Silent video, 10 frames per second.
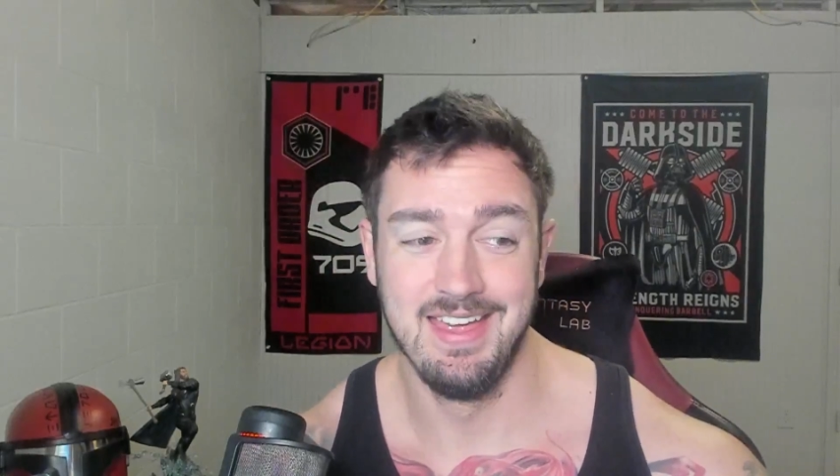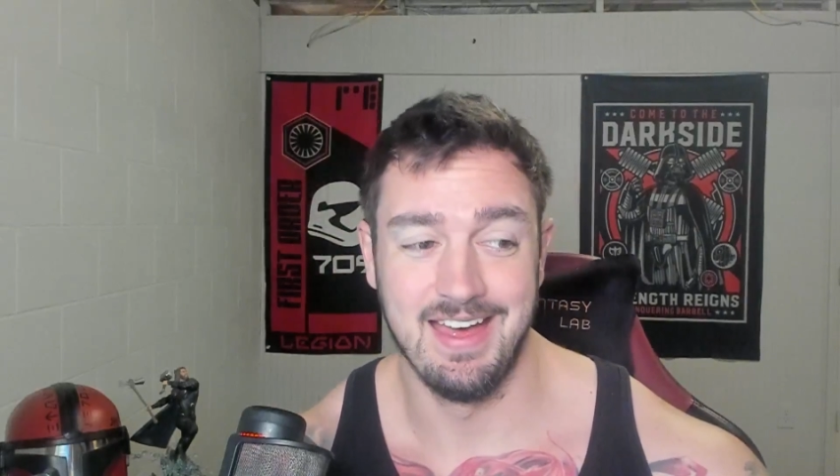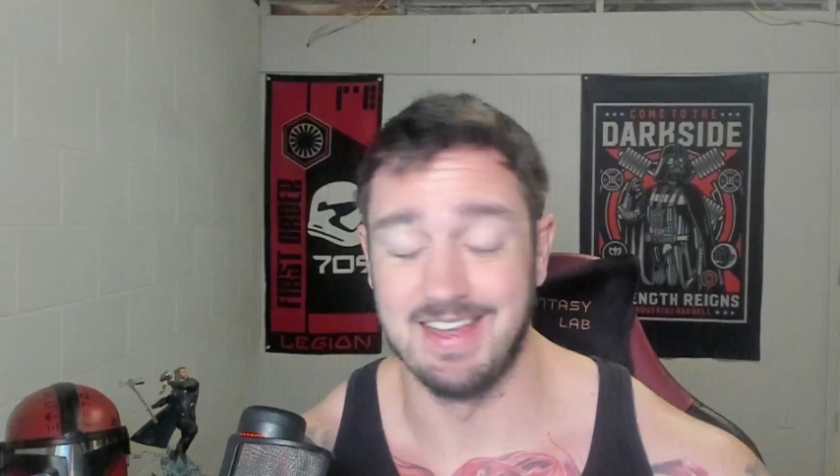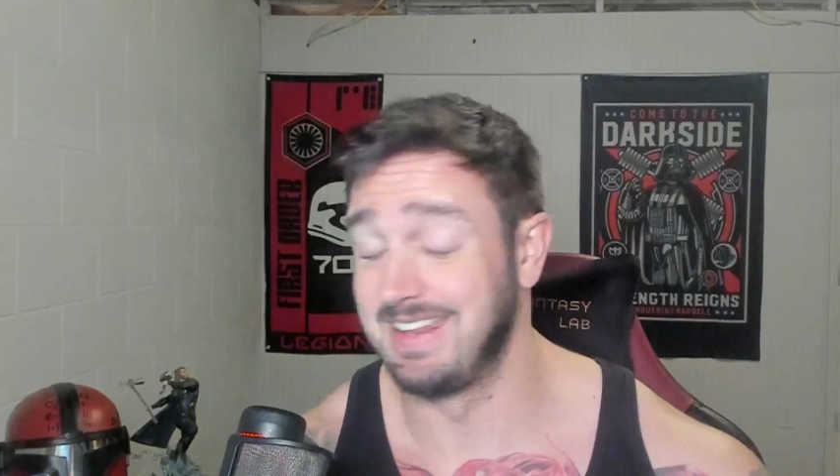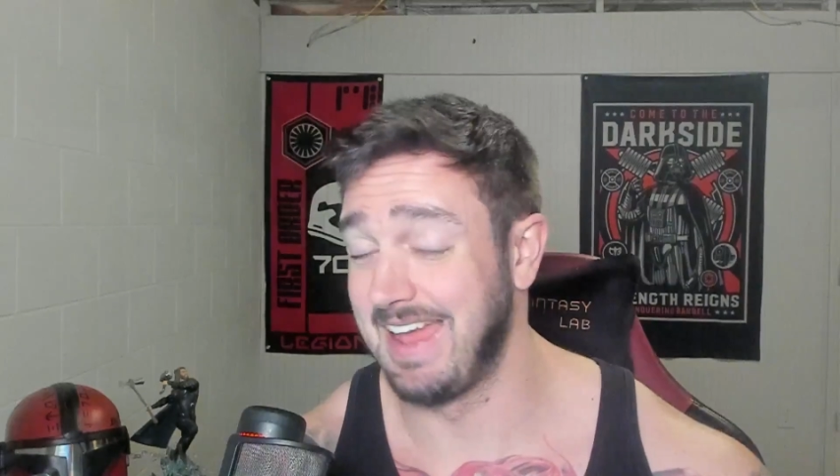
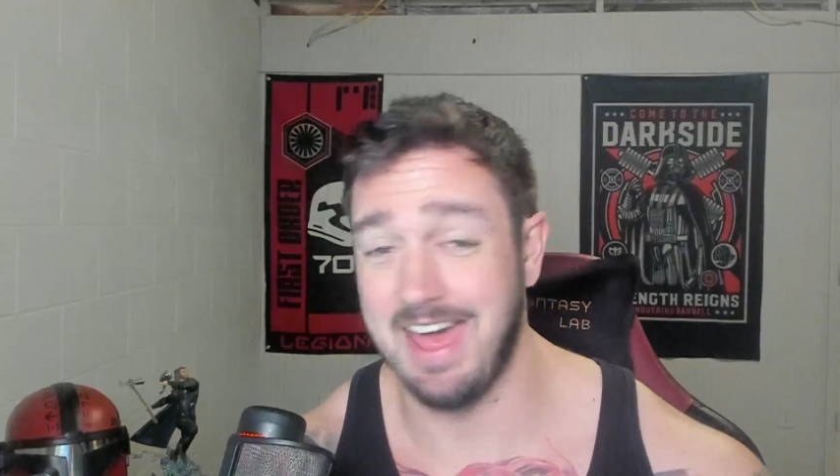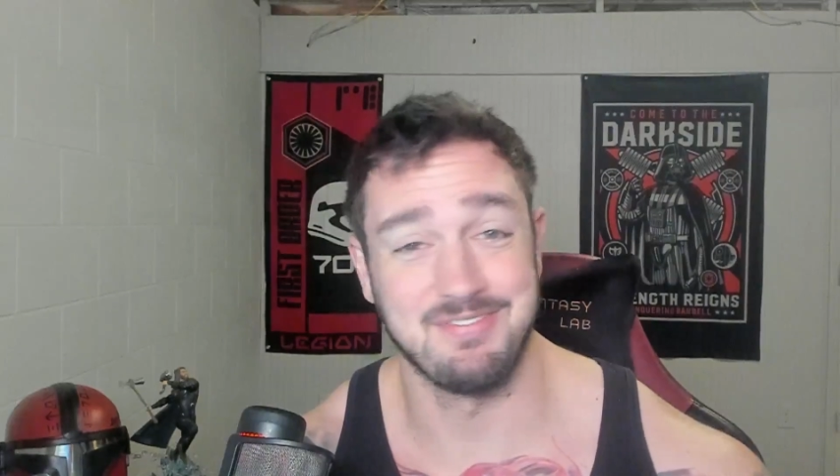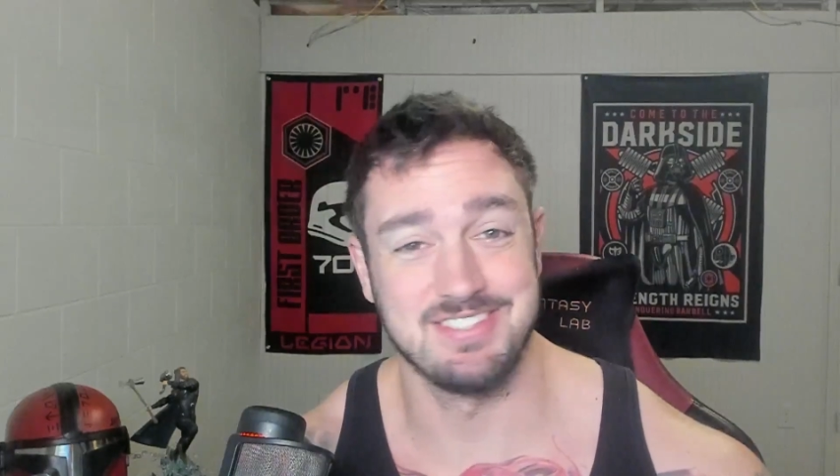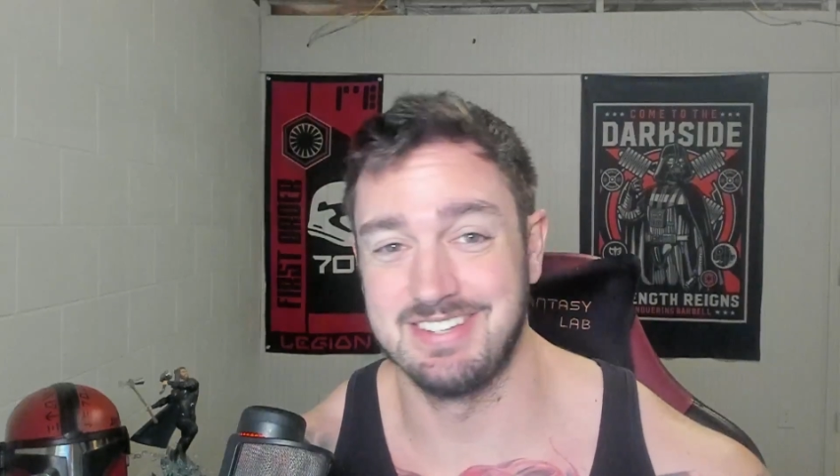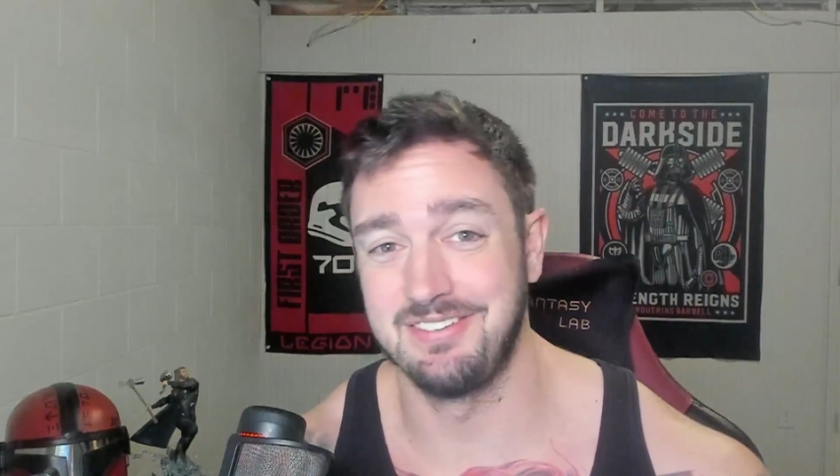I
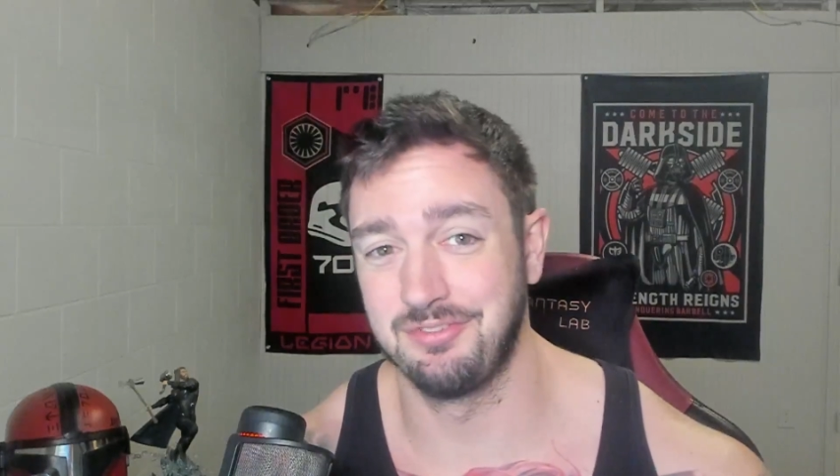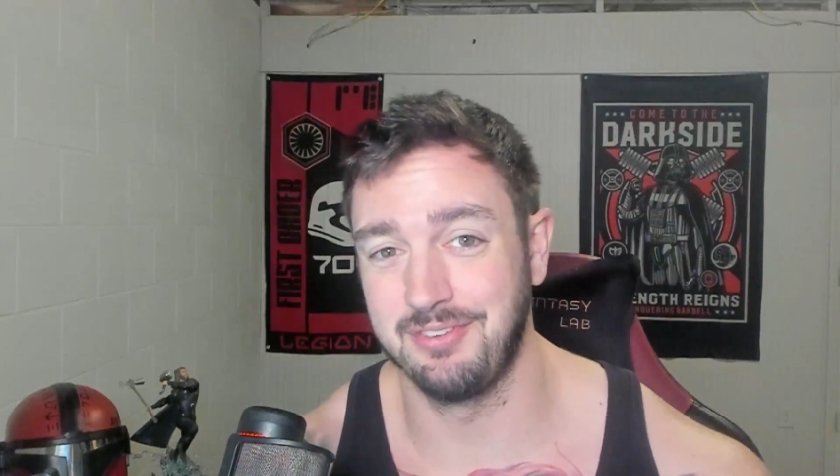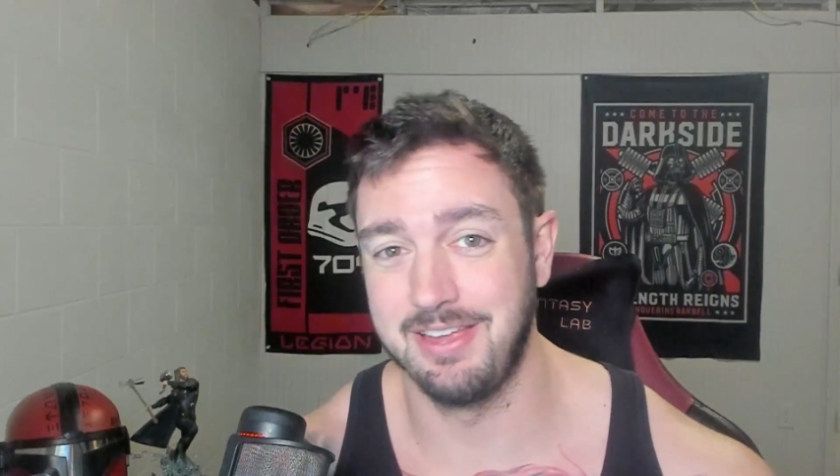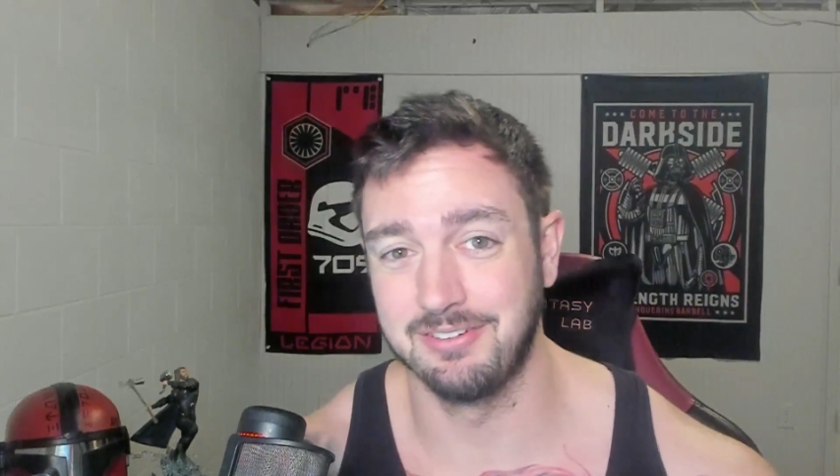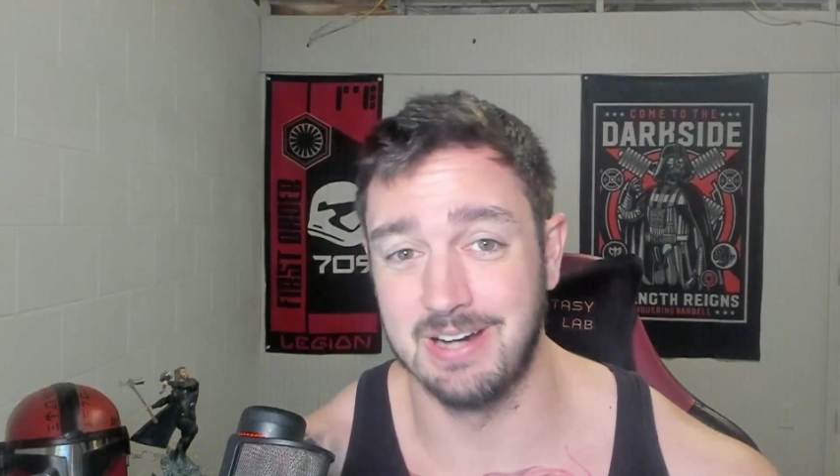haven't seen this
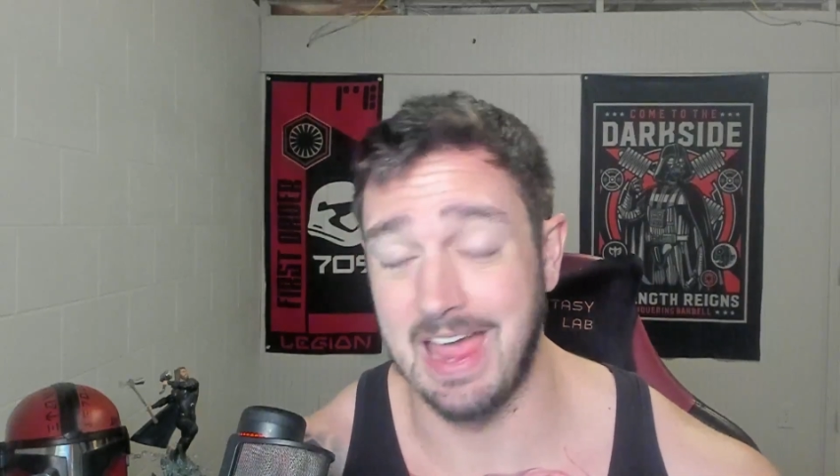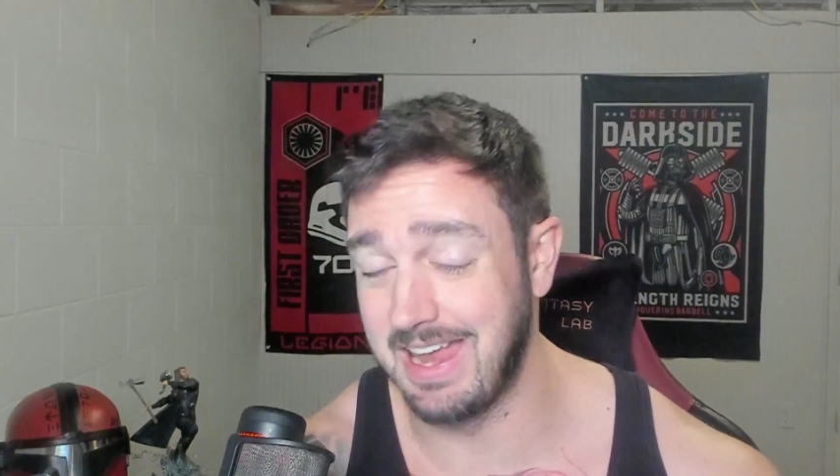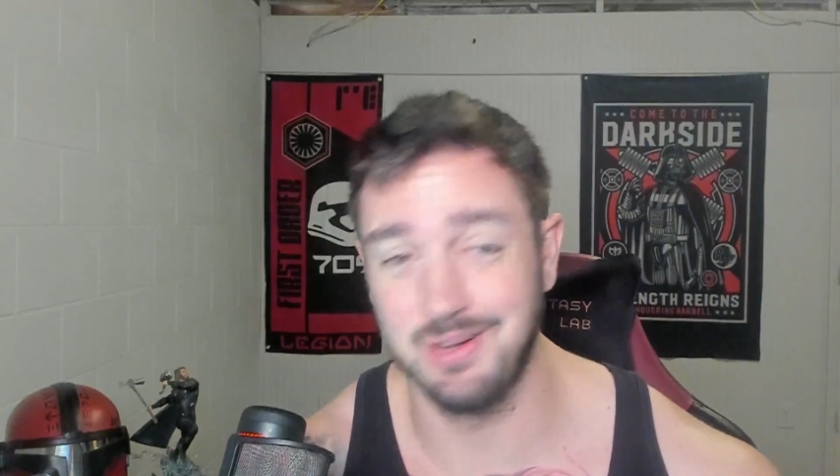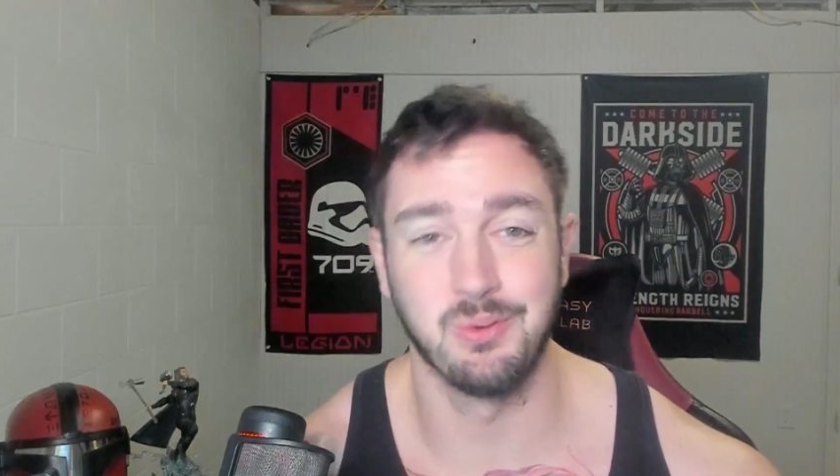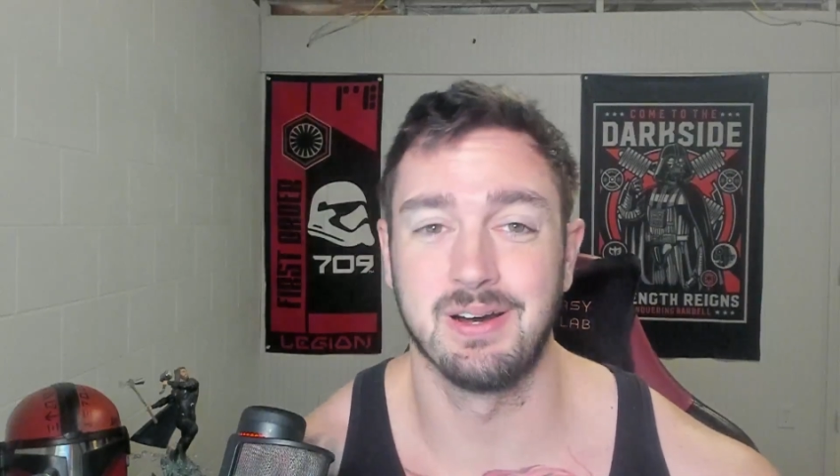flavor
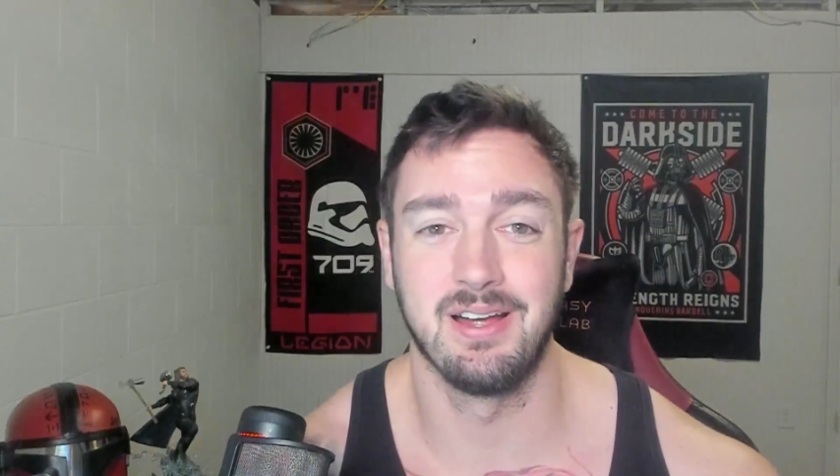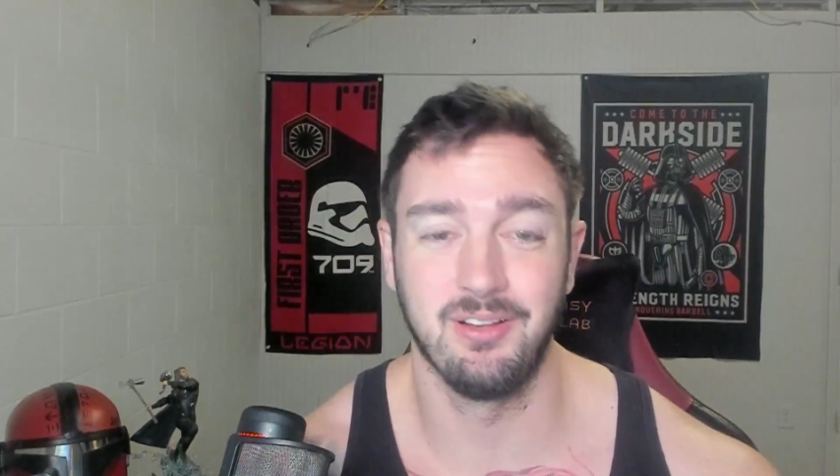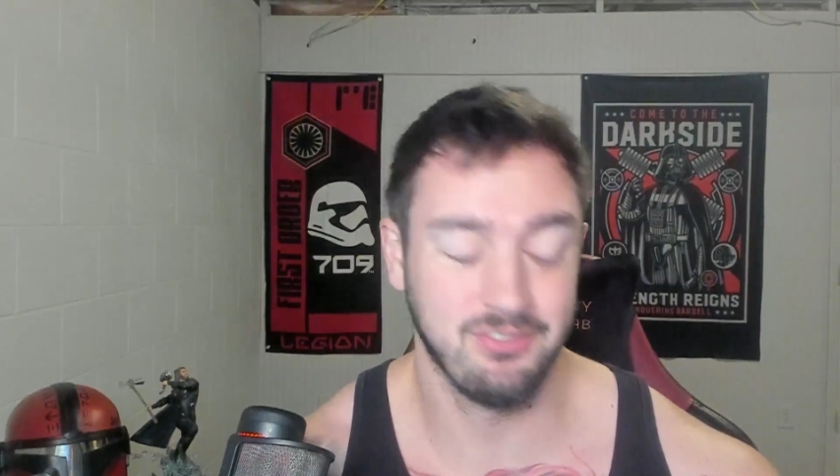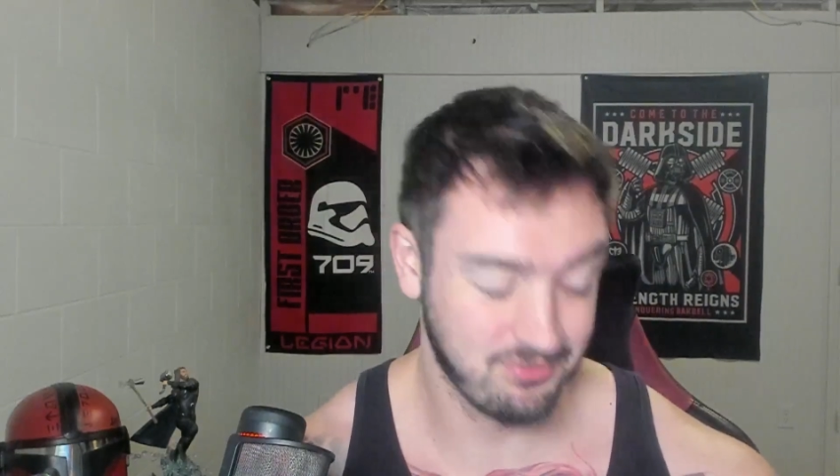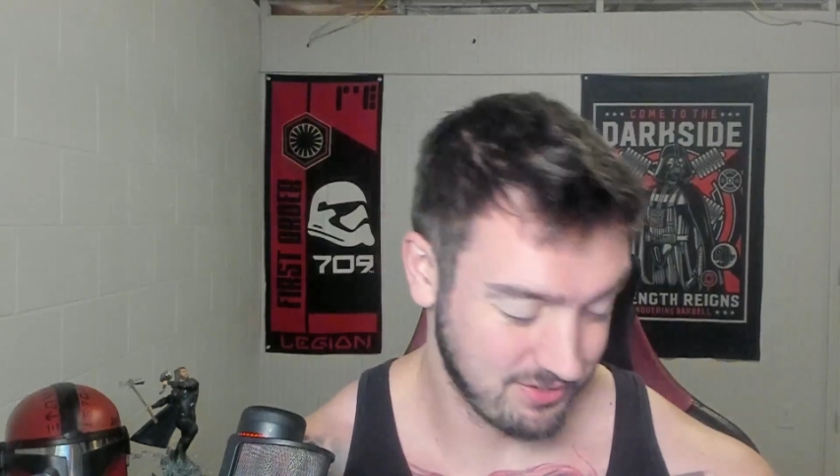anywhere
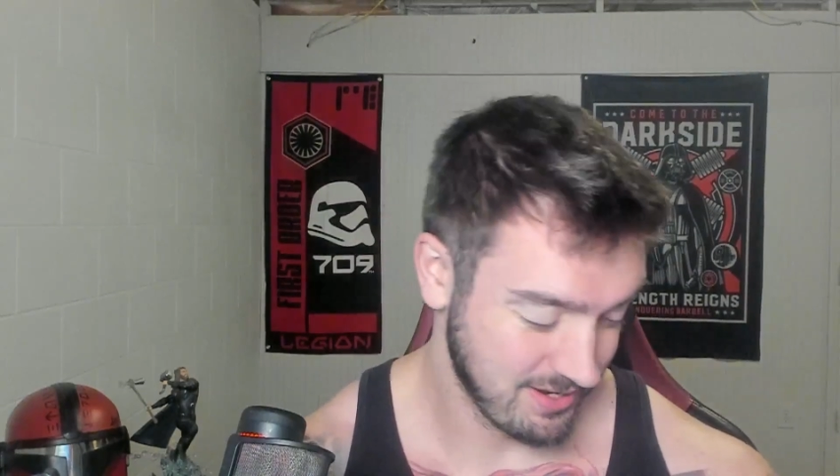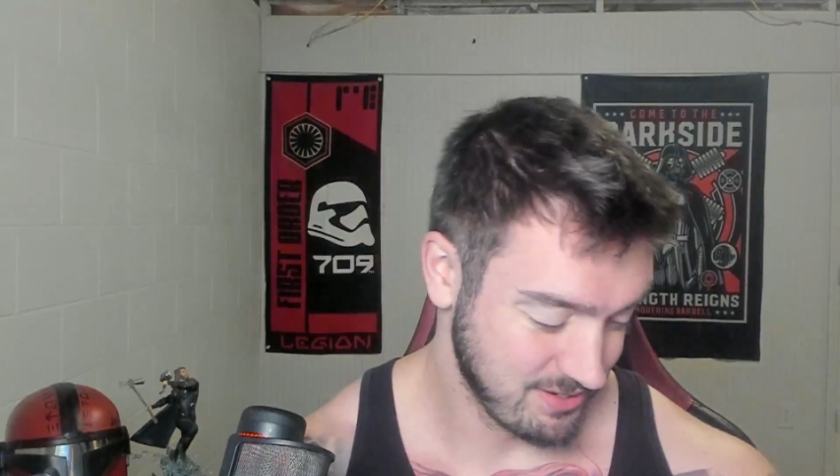else,